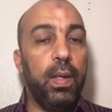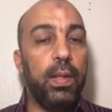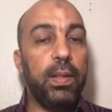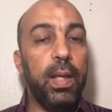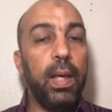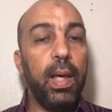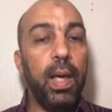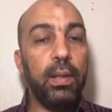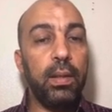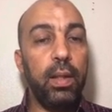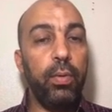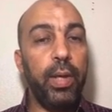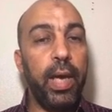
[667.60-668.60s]
Then
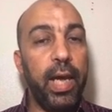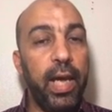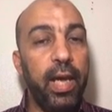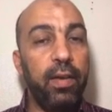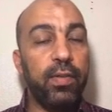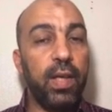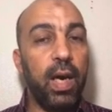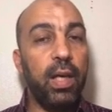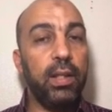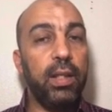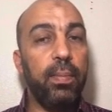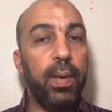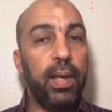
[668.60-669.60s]
lastly, we have the
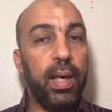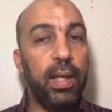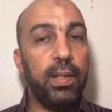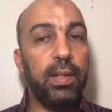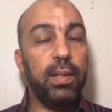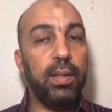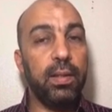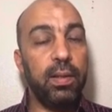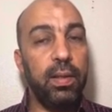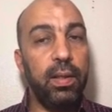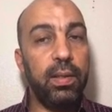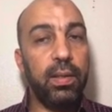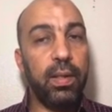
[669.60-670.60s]
item analysis
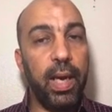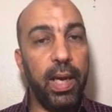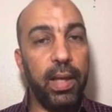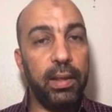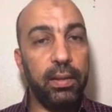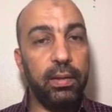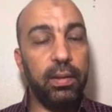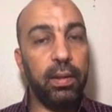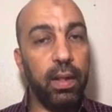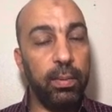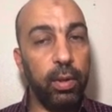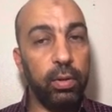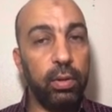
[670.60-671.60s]
indices and
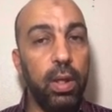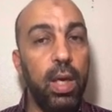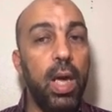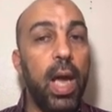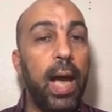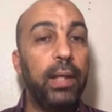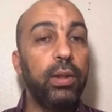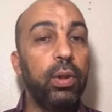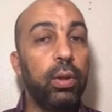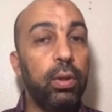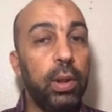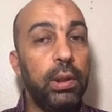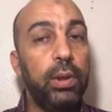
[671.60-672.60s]
report, and
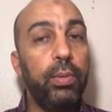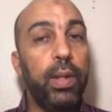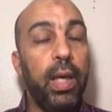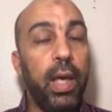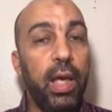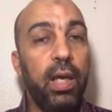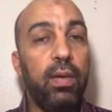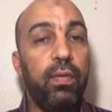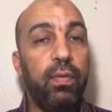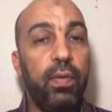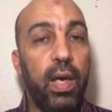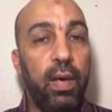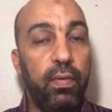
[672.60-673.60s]
already we have
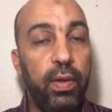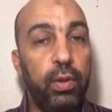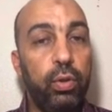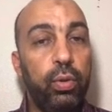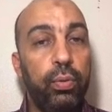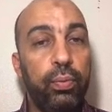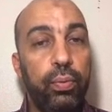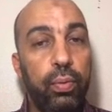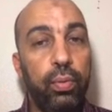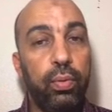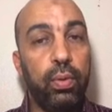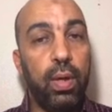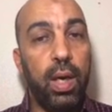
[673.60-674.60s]
a video
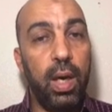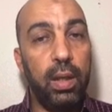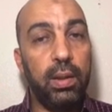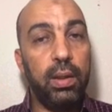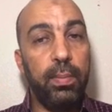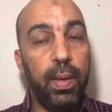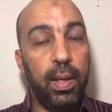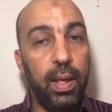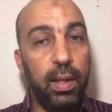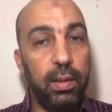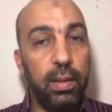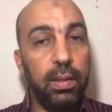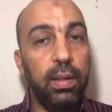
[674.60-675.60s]
for item
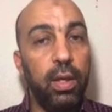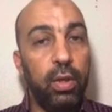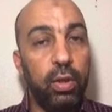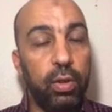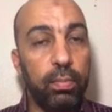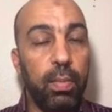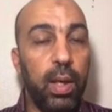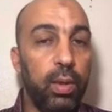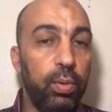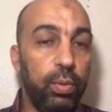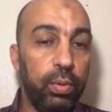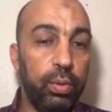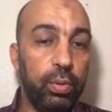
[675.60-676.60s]
analysis on my
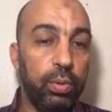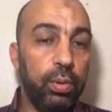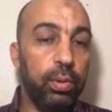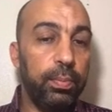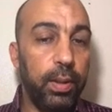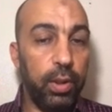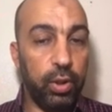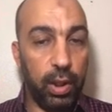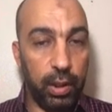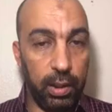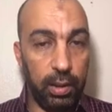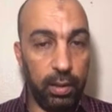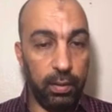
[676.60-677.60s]
YouTube channel.
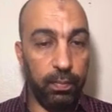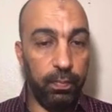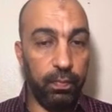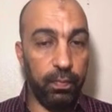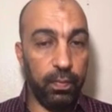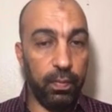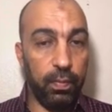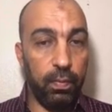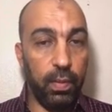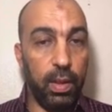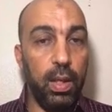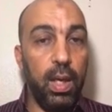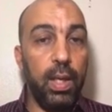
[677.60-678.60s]

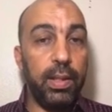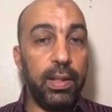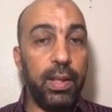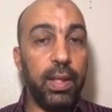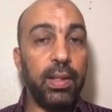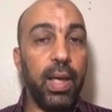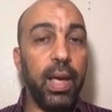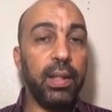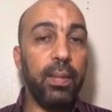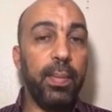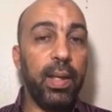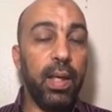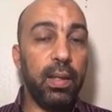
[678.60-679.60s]
This is the
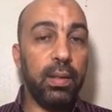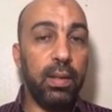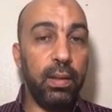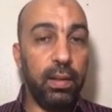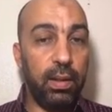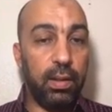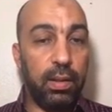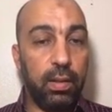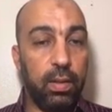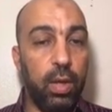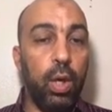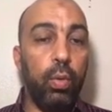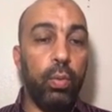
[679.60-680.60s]
item analysis indice,
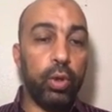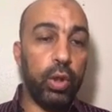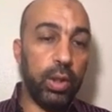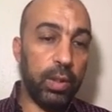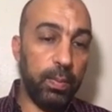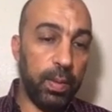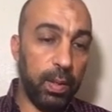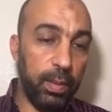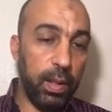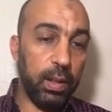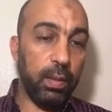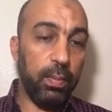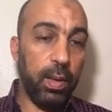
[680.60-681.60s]
which is
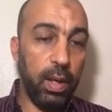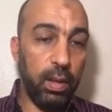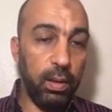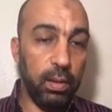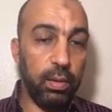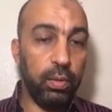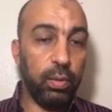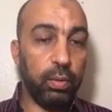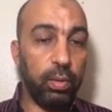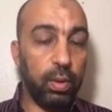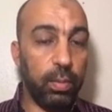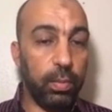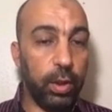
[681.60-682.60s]
prepared by
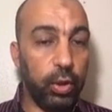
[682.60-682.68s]
Dr. Mona